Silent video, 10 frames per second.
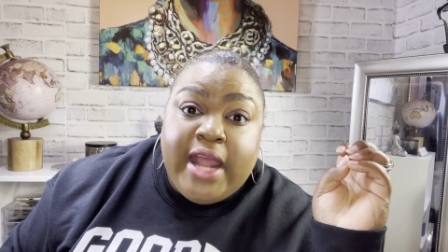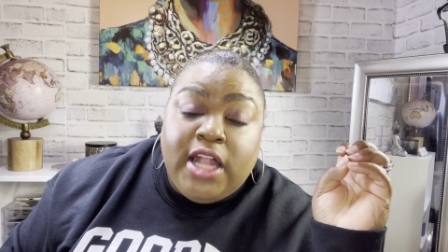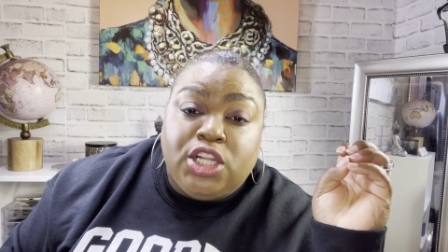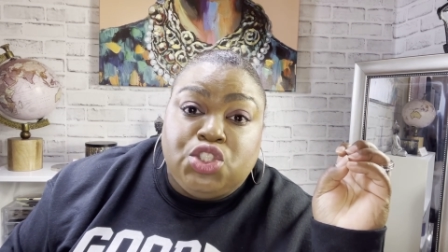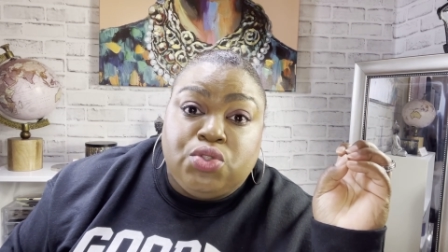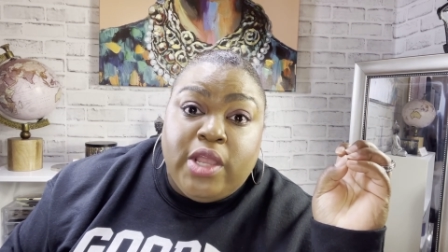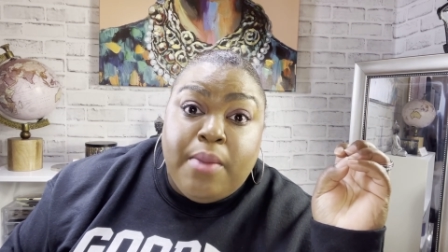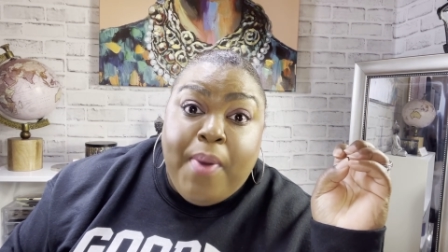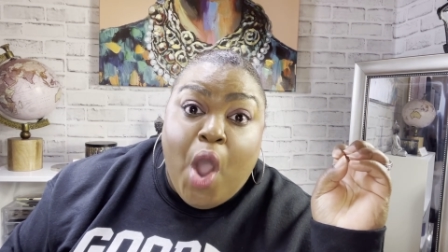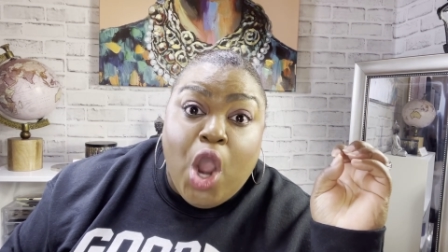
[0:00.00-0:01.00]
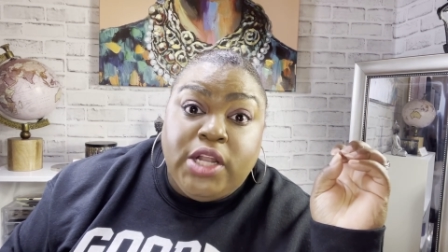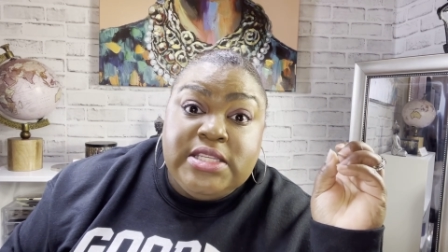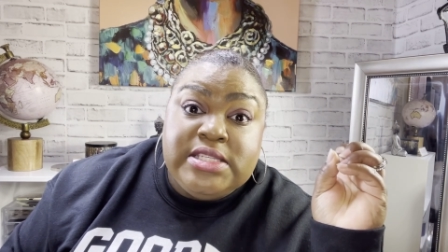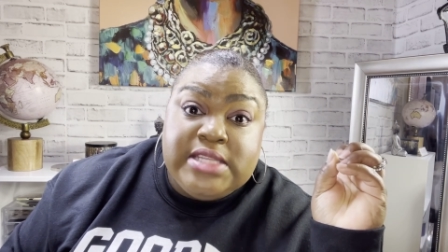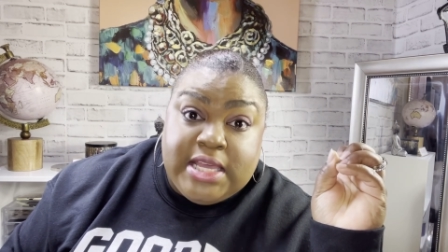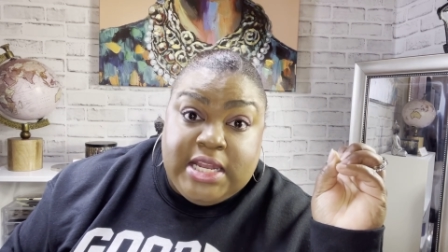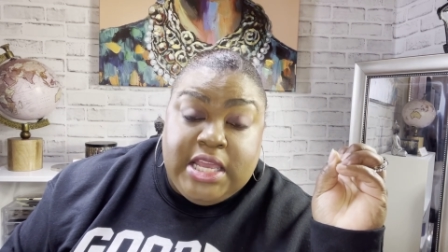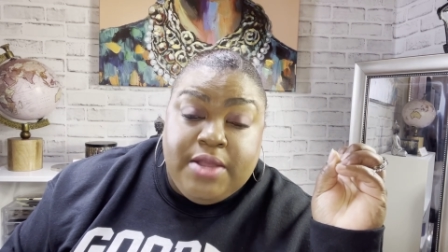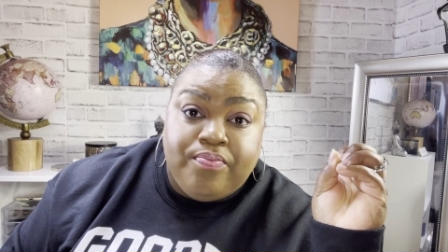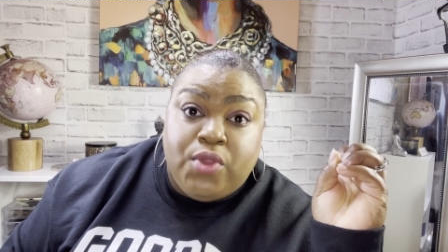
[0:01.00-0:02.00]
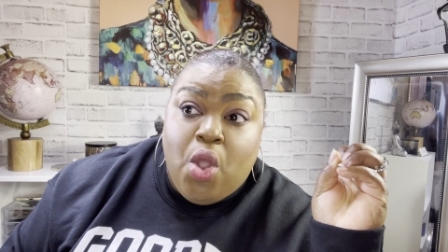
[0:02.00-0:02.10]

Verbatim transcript: dollar tree party city